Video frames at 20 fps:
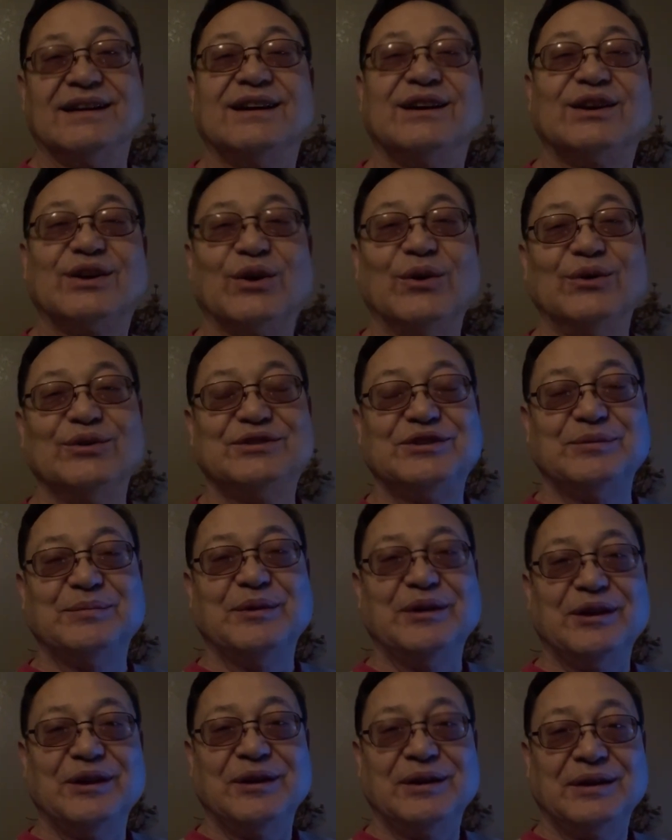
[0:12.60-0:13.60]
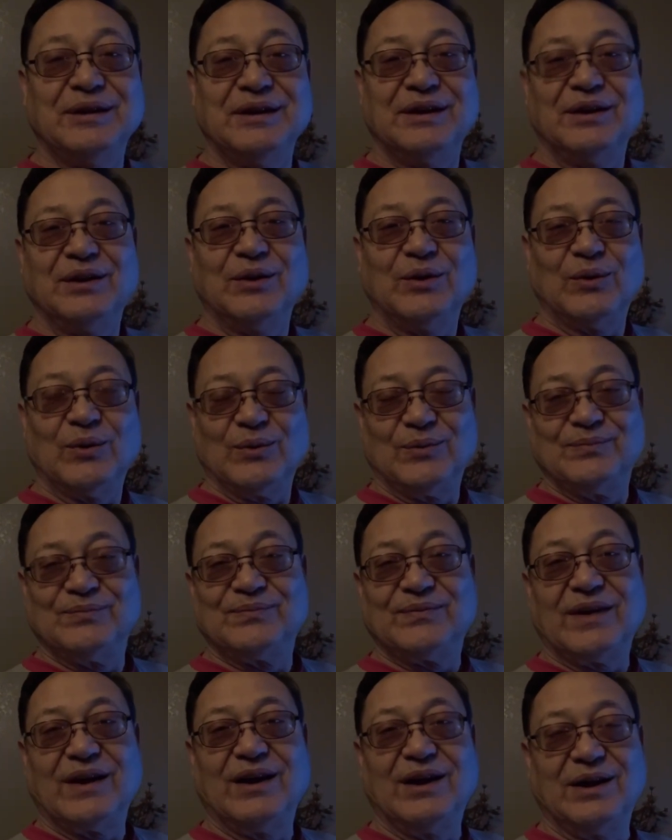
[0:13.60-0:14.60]
going to be
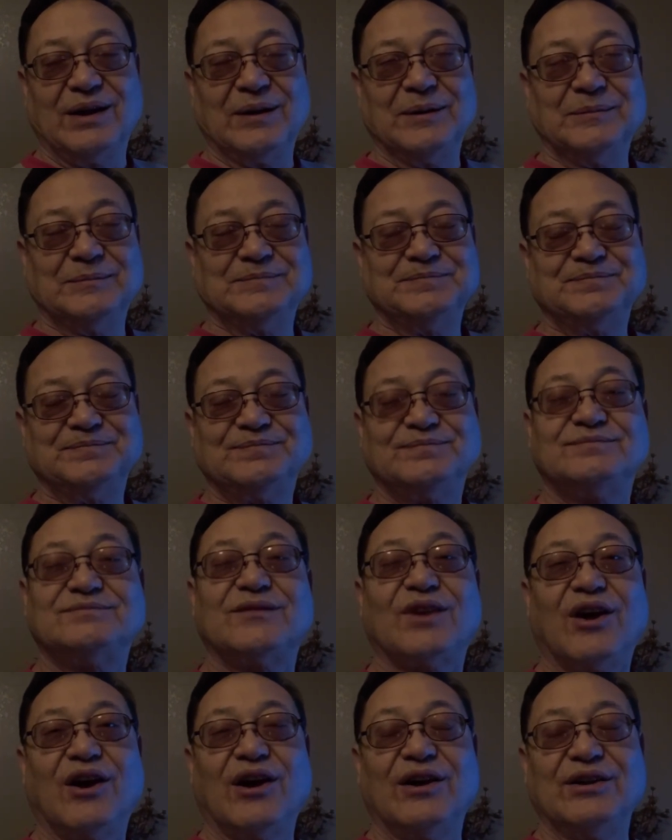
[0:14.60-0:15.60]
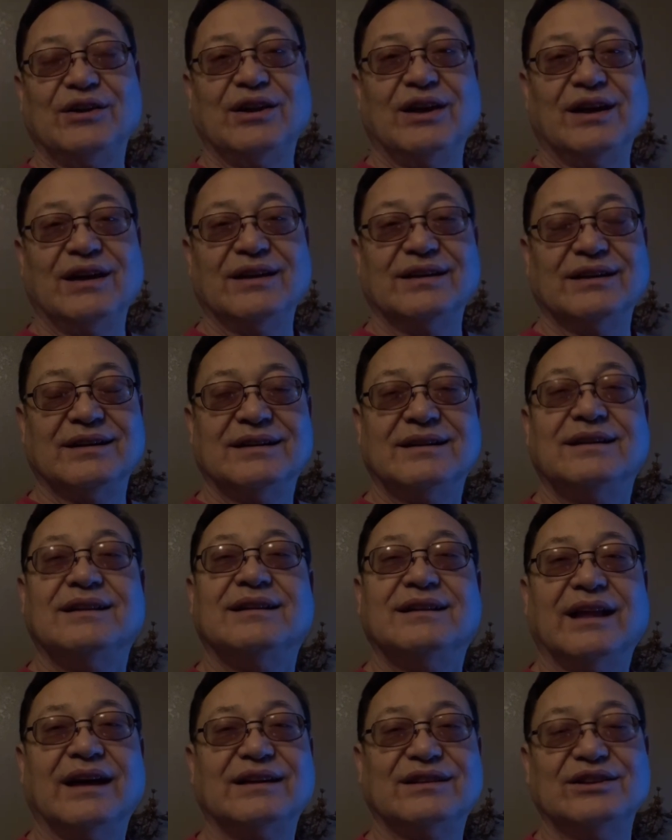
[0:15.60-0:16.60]
on
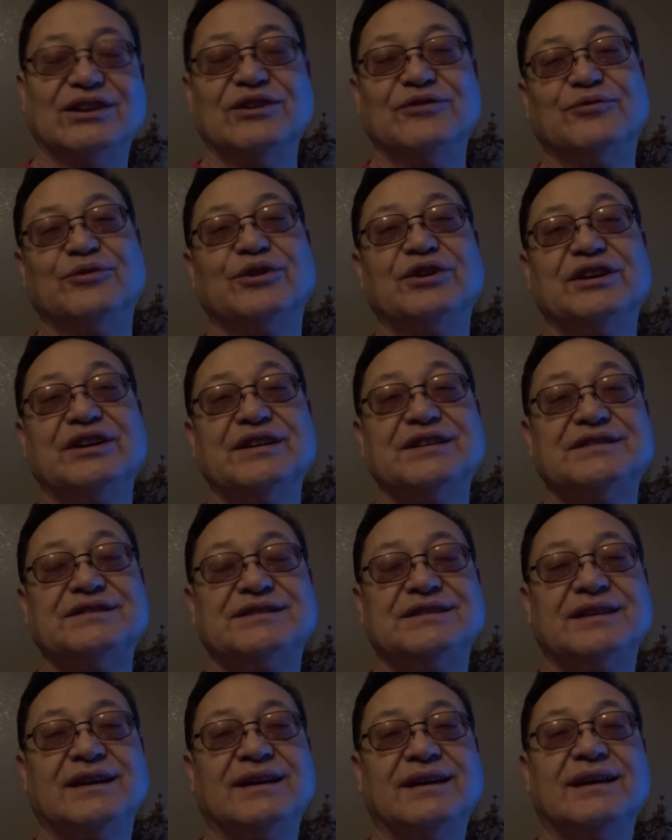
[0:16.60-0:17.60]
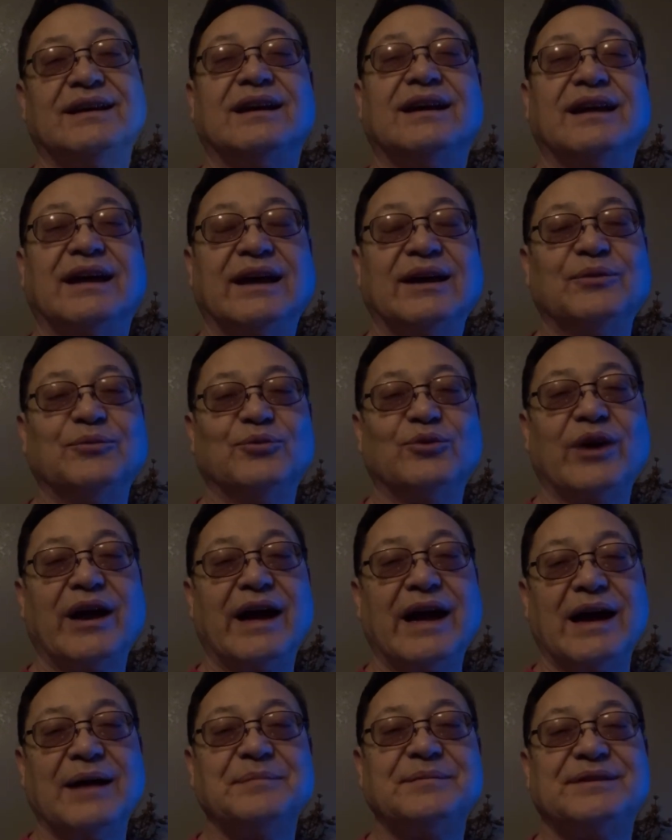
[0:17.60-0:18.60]
like liveries and
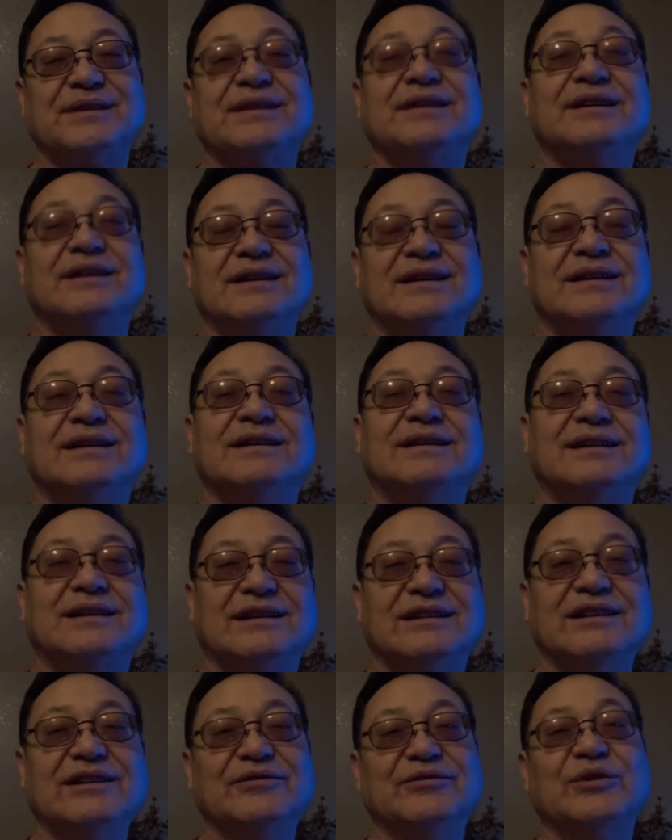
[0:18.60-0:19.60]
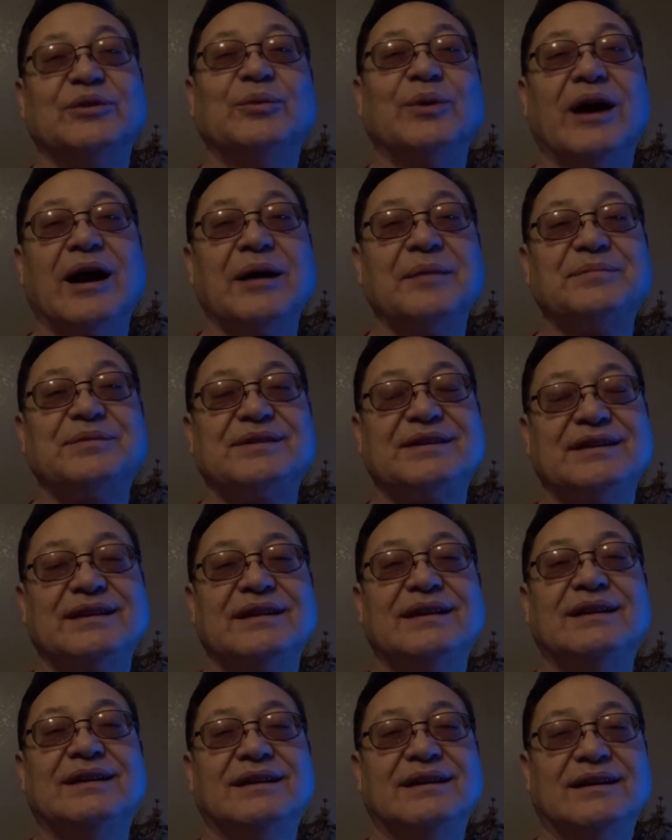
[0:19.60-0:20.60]
wraps, livery wraps.
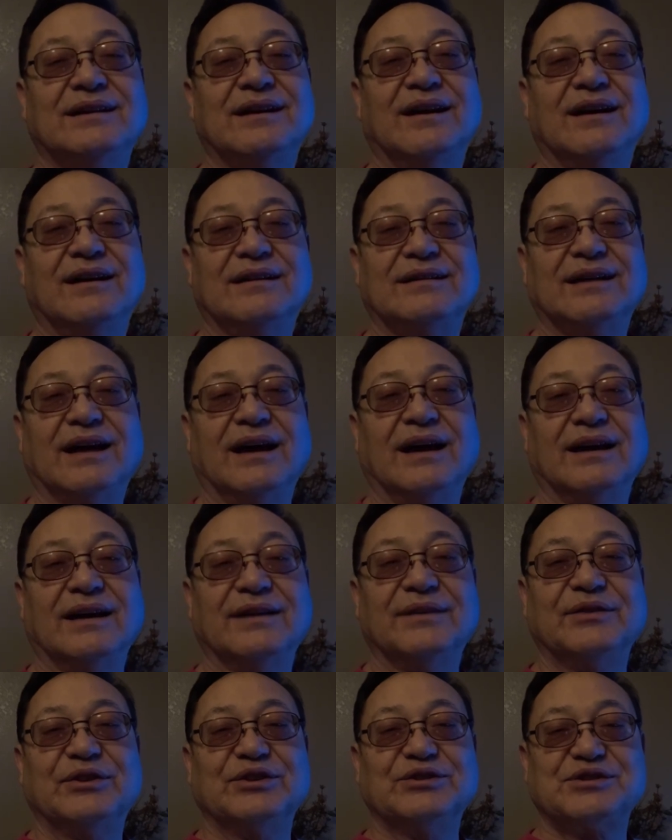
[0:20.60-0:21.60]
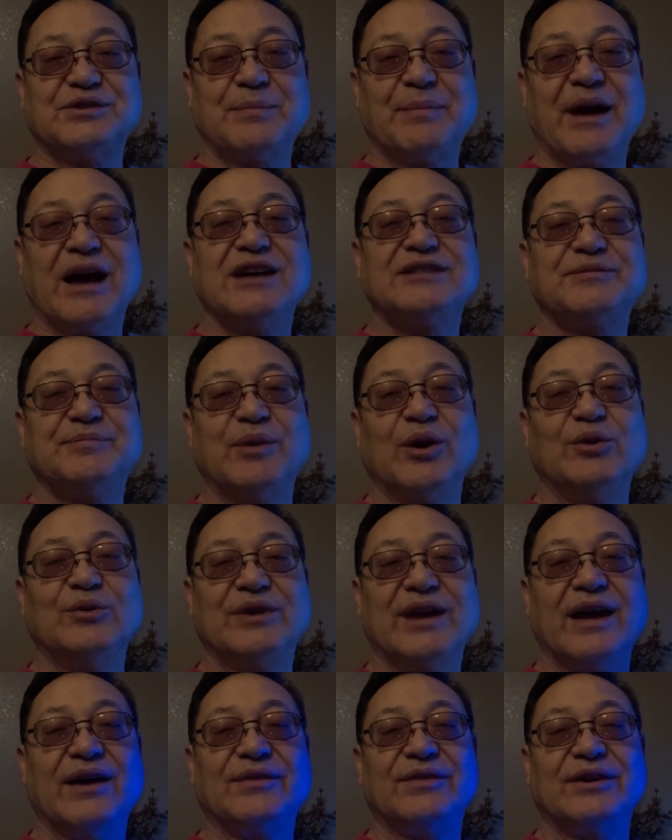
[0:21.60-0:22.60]
There's a bass boat
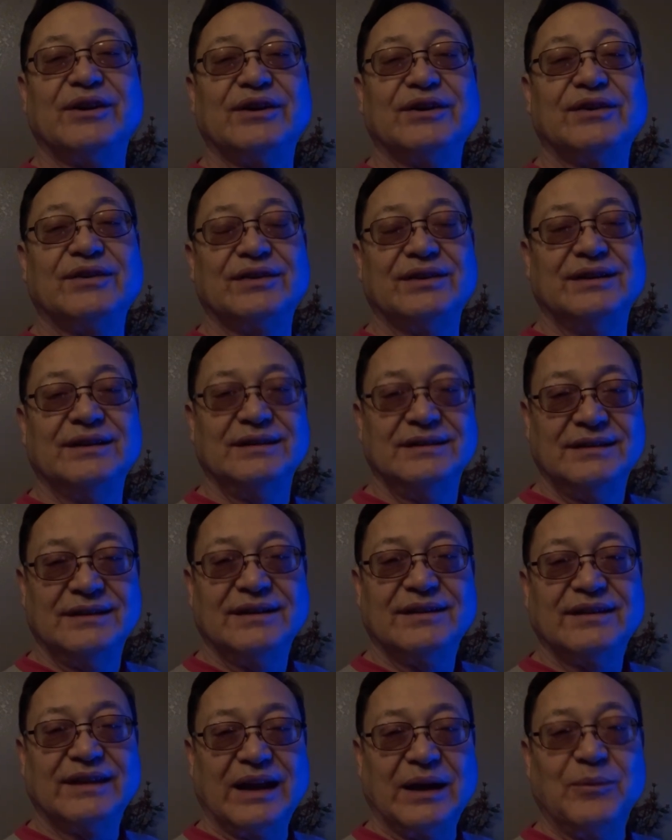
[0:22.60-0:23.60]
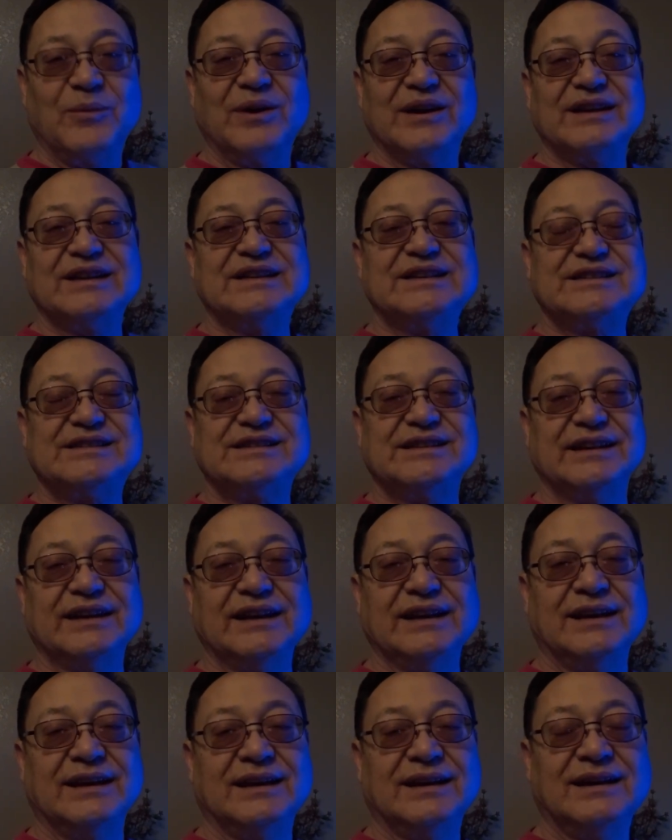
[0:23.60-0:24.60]
down there that I wanted to
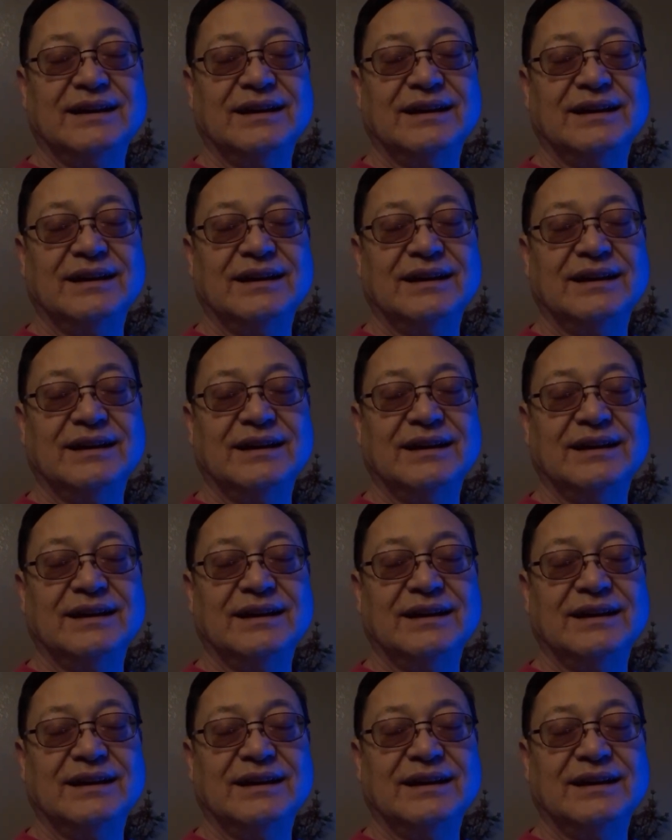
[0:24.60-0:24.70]
see.